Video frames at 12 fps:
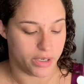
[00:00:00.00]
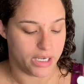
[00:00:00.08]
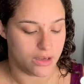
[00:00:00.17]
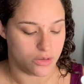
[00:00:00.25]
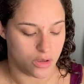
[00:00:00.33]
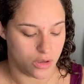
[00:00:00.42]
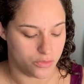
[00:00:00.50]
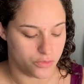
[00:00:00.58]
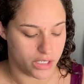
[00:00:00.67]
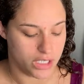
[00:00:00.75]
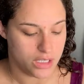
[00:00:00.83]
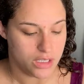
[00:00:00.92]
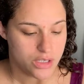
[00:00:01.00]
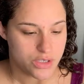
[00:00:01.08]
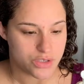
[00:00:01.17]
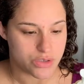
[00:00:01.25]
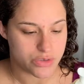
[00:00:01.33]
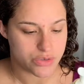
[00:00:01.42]
alcohol free.
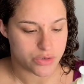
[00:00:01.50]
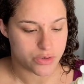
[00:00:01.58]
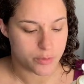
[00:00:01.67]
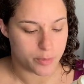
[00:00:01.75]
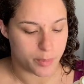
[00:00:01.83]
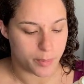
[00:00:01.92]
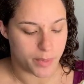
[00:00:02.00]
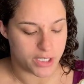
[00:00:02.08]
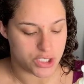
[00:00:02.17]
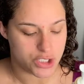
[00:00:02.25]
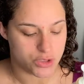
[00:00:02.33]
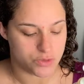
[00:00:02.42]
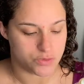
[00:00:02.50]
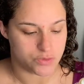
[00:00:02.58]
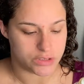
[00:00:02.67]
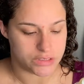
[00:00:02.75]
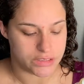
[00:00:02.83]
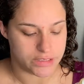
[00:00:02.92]
So those are a bunch of
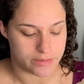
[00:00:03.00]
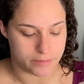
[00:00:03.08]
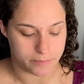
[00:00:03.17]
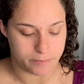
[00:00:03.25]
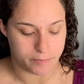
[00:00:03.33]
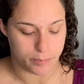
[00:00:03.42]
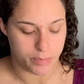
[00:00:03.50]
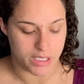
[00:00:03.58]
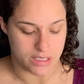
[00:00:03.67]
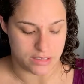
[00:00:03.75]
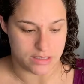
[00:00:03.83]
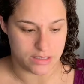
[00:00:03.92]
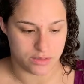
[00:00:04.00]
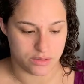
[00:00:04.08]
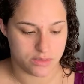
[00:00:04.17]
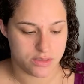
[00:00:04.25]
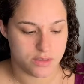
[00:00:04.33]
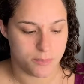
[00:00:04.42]
really big
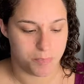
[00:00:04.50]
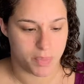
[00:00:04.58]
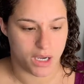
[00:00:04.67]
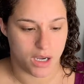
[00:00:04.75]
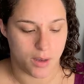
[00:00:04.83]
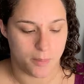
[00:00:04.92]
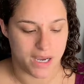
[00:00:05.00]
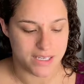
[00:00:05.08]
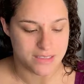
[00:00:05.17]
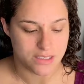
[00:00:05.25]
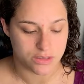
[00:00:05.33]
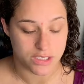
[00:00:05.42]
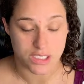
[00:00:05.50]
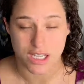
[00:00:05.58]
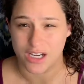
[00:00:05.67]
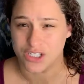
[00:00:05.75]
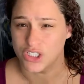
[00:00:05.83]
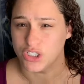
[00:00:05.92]
deals. I still need to
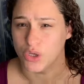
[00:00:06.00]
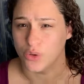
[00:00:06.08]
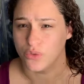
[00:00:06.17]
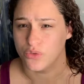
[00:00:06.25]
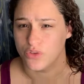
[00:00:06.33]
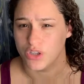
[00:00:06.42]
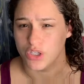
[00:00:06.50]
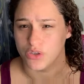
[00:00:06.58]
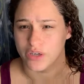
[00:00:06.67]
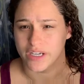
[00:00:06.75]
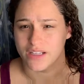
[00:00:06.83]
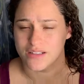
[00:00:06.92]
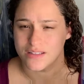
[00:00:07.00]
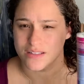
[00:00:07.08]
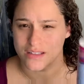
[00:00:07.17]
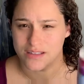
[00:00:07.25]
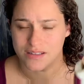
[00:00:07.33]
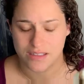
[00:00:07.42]
actually go through the ingredients
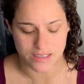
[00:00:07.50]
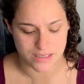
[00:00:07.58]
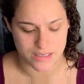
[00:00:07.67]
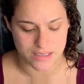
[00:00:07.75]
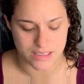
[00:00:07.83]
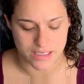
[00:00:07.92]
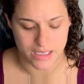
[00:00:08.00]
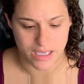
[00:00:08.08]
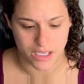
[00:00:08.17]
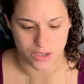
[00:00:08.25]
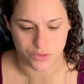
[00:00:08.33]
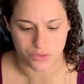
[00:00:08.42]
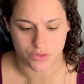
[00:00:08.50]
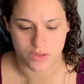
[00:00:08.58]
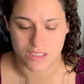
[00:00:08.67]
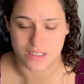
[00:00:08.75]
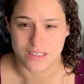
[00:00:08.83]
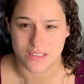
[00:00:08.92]
list to see if
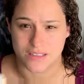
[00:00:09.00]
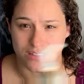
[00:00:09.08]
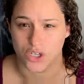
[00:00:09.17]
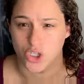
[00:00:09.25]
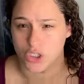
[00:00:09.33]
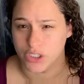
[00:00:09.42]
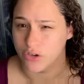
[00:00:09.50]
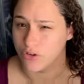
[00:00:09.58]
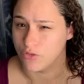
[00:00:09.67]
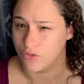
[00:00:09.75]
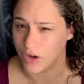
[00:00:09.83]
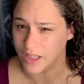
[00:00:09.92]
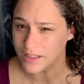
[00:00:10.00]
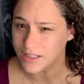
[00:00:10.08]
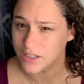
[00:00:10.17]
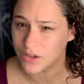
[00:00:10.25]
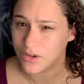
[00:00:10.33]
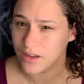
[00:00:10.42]
this is curly girl
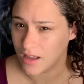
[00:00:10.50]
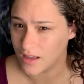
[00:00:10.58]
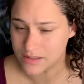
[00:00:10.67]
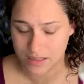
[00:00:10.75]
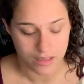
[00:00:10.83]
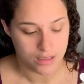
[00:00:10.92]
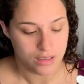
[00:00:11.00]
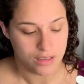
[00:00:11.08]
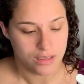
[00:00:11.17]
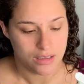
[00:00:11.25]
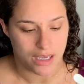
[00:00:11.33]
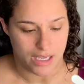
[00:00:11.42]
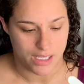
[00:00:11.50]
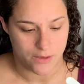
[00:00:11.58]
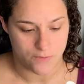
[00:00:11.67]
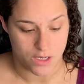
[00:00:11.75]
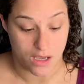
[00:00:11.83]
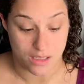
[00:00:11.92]
friendly or not. I
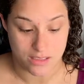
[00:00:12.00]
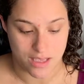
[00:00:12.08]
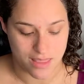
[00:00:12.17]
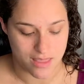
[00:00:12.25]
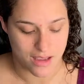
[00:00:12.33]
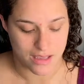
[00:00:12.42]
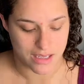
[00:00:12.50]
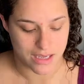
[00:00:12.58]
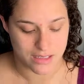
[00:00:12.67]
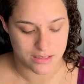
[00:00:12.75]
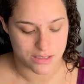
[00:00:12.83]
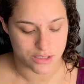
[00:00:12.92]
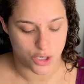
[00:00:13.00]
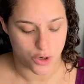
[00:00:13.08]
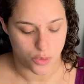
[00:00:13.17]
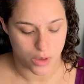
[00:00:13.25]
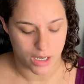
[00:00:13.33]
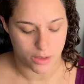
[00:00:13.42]
have not done that yet,
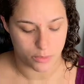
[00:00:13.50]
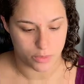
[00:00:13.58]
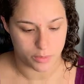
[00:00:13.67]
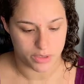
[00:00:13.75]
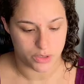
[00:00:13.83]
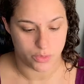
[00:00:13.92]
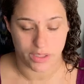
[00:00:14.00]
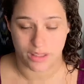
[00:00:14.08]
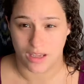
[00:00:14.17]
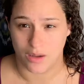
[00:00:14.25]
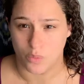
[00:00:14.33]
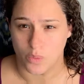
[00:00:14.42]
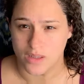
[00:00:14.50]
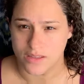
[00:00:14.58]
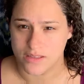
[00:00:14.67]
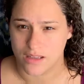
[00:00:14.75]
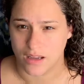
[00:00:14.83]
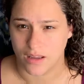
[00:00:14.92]
so I will be doing that
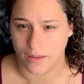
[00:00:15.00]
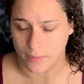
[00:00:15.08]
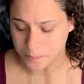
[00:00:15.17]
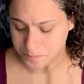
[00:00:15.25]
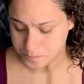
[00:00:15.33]
once I